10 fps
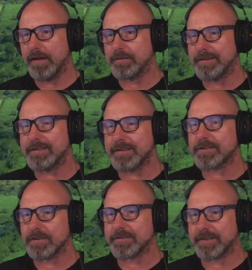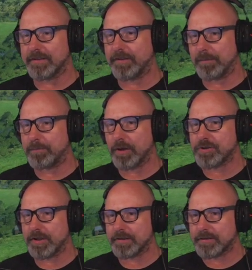This is considered a
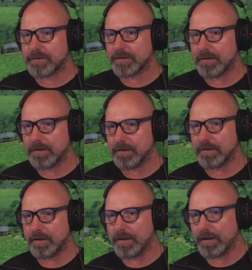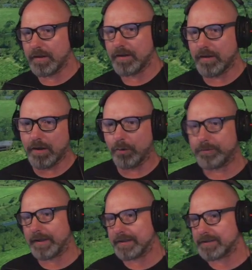budget
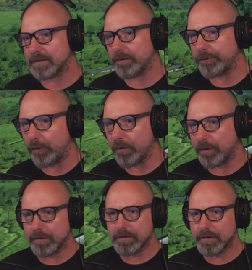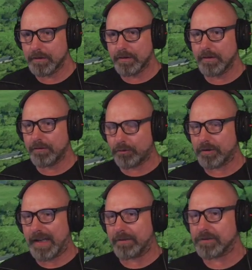HOTAS for
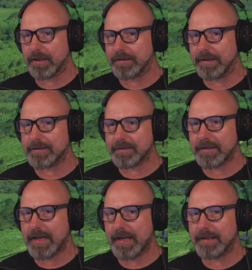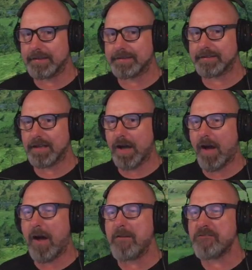games like this, and it's
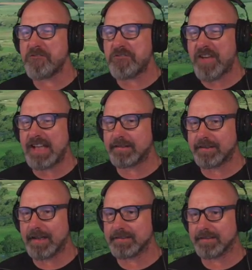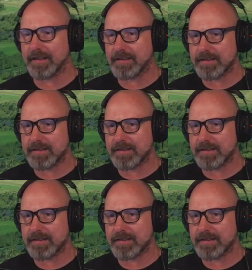fantastic.